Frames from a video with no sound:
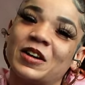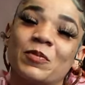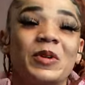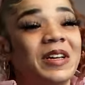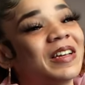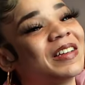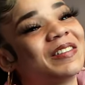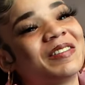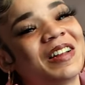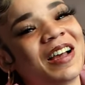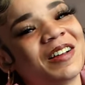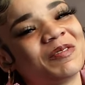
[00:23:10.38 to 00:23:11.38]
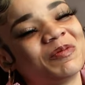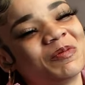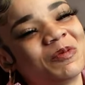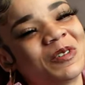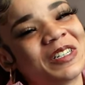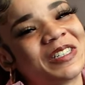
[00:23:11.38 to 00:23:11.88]
Man, I
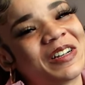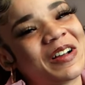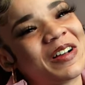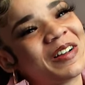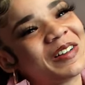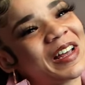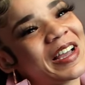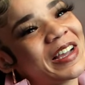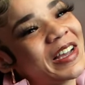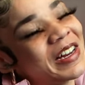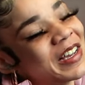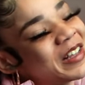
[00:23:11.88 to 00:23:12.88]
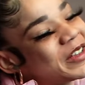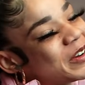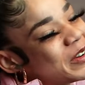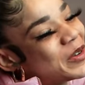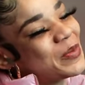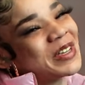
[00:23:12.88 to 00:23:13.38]
wish y'all, uh, like any other
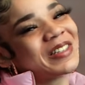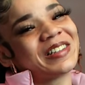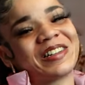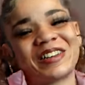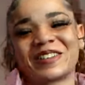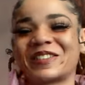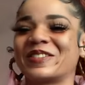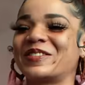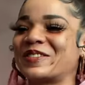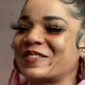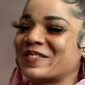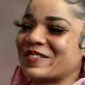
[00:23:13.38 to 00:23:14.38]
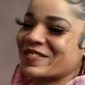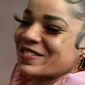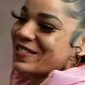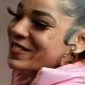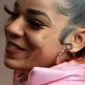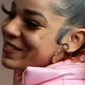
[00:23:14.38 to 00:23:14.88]
girl, the best of luck too.
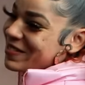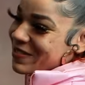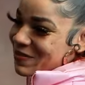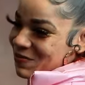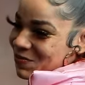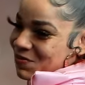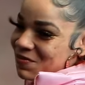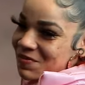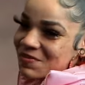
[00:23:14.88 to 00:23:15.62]
All right. Thank you.